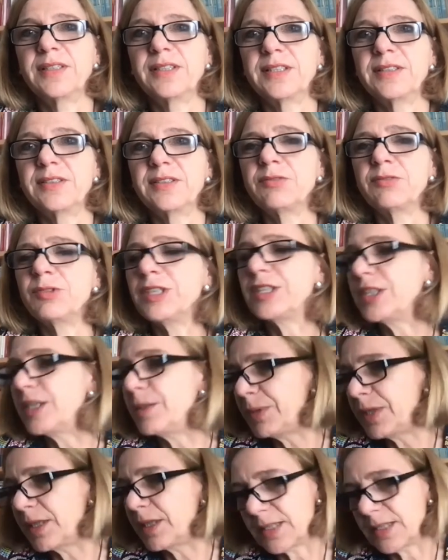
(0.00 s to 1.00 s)
the
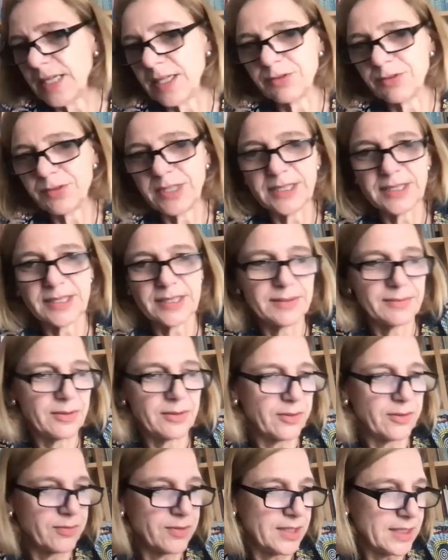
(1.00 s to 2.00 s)
recipient countries
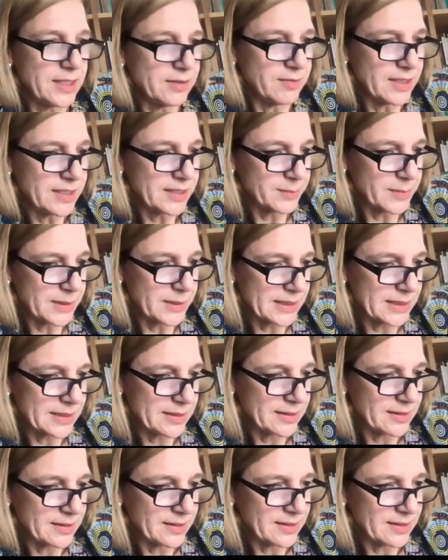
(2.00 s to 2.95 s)
of the investments.